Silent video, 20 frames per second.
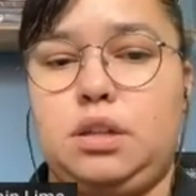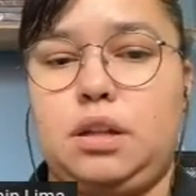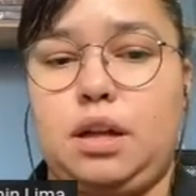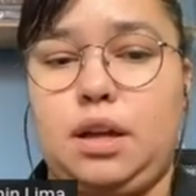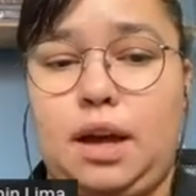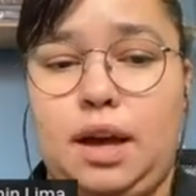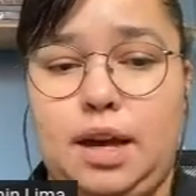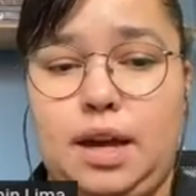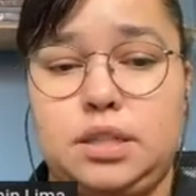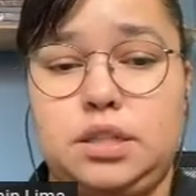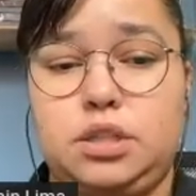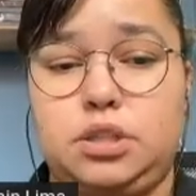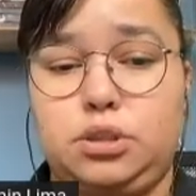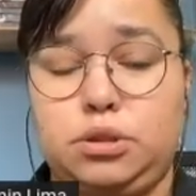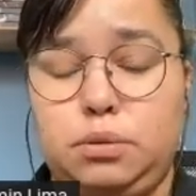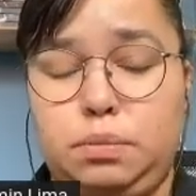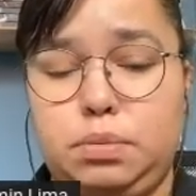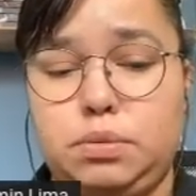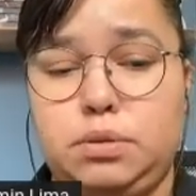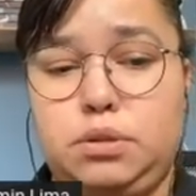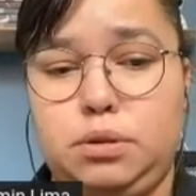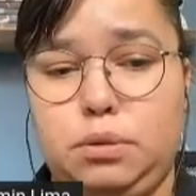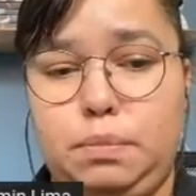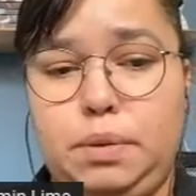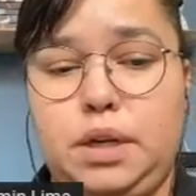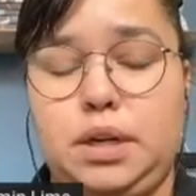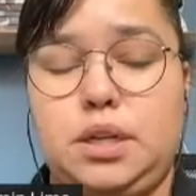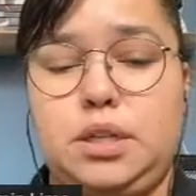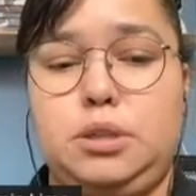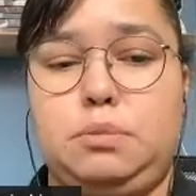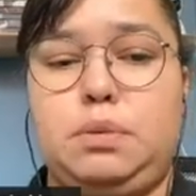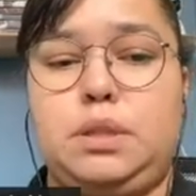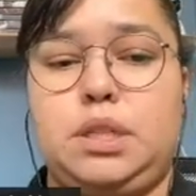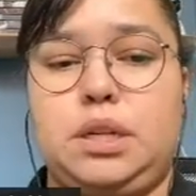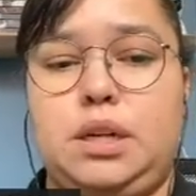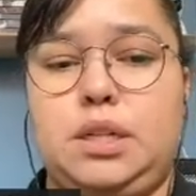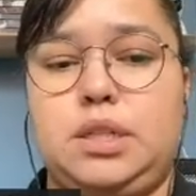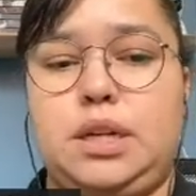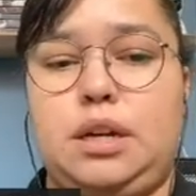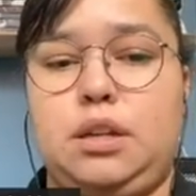has super
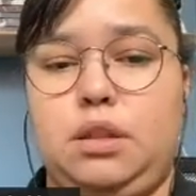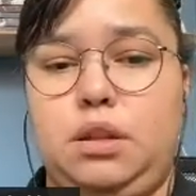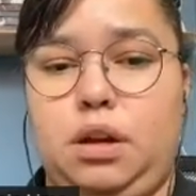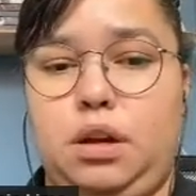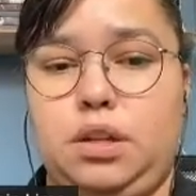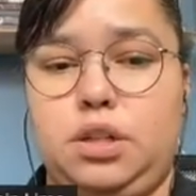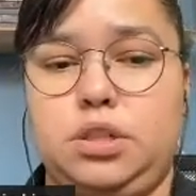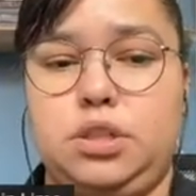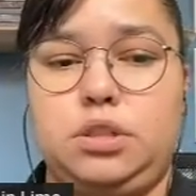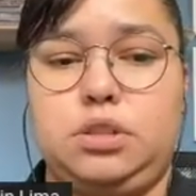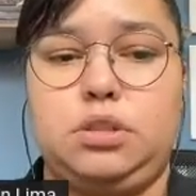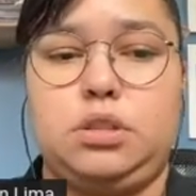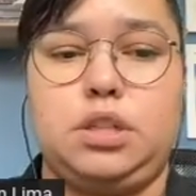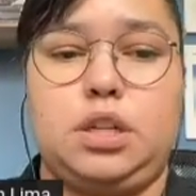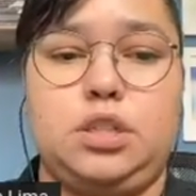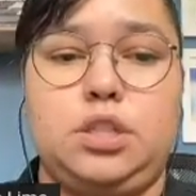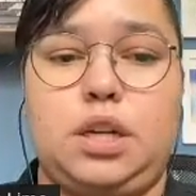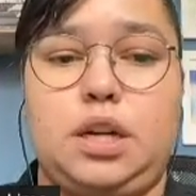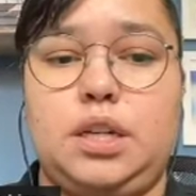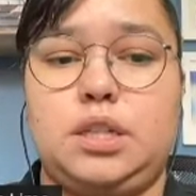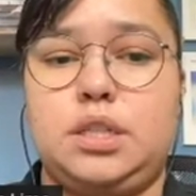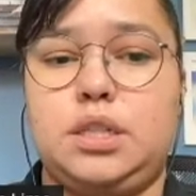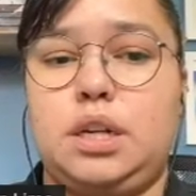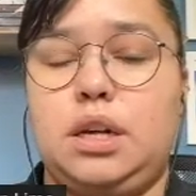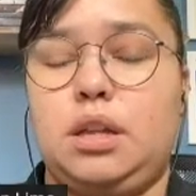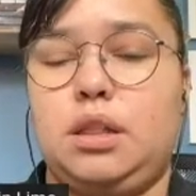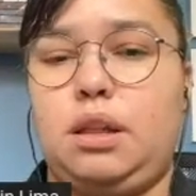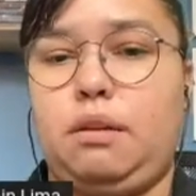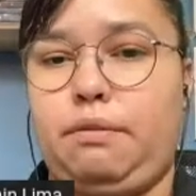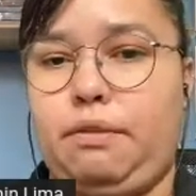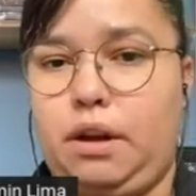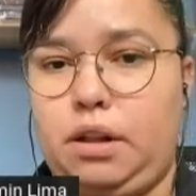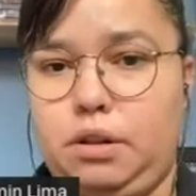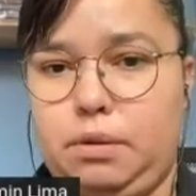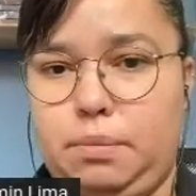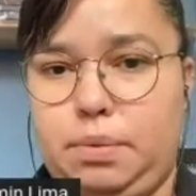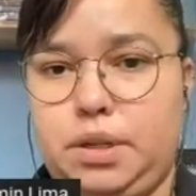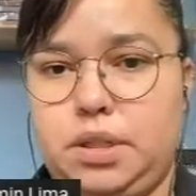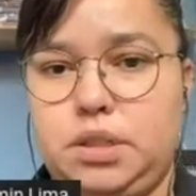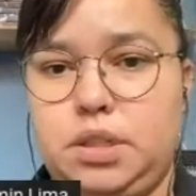specialized knowledge, such as
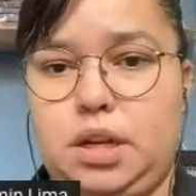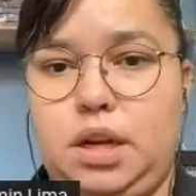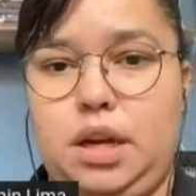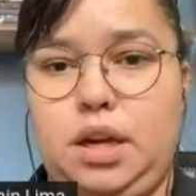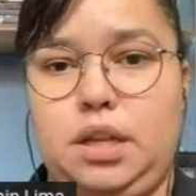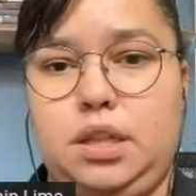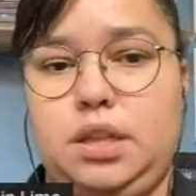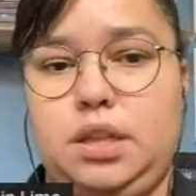developers and